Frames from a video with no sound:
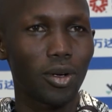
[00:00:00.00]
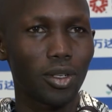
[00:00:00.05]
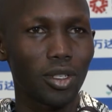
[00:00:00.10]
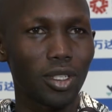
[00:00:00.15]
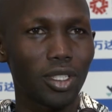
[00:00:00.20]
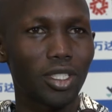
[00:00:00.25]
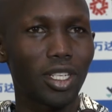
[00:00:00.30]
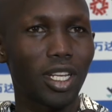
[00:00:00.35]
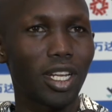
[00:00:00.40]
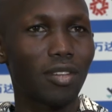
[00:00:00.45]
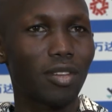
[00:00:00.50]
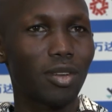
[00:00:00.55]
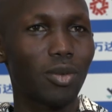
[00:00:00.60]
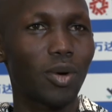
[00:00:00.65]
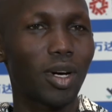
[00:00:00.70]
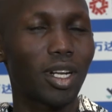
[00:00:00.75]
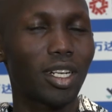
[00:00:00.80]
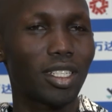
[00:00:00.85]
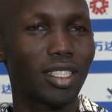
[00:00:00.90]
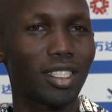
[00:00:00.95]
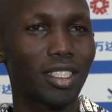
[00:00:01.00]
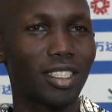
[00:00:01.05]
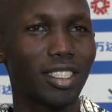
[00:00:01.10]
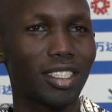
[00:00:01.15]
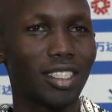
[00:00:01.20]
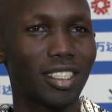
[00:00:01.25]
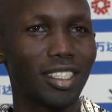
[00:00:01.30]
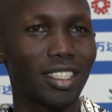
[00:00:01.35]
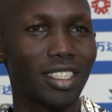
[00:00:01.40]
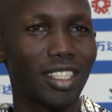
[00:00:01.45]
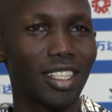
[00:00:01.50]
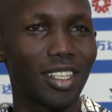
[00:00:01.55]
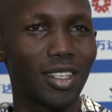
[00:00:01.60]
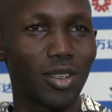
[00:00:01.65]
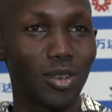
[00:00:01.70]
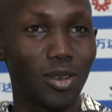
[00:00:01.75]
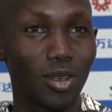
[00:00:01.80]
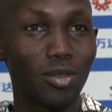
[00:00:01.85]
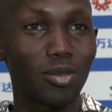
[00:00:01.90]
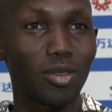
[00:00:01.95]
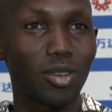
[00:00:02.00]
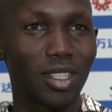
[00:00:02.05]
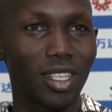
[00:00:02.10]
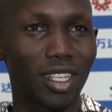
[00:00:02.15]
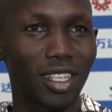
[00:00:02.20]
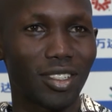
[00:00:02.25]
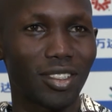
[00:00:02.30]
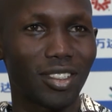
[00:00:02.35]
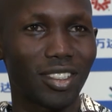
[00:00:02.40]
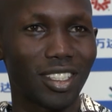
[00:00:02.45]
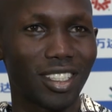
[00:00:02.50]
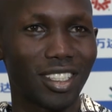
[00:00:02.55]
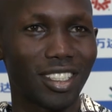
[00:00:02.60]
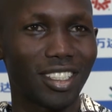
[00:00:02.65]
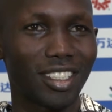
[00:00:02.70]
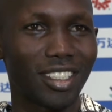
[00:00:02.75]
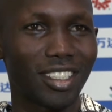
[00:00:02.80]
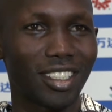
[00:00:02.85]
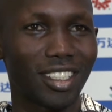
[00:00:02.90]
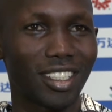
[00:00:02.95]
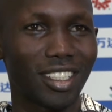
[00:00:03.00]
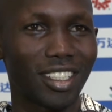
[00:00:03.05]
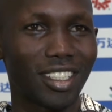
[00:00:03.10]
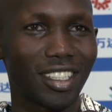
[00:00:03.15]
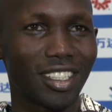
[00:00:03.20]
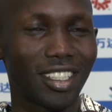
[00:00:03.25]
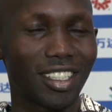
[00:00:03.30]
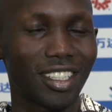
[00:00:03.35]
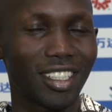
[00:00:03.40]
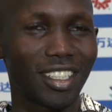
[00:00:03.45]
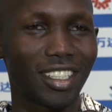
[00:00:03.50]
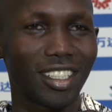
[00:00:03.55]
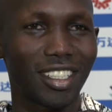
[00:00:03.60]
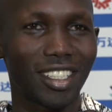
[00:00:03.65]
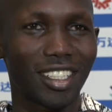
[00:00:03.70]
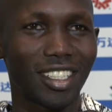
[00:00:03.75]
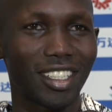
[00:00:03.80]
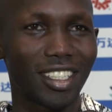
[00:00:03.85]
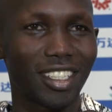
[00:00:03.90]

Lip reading: each and every one going for the record. And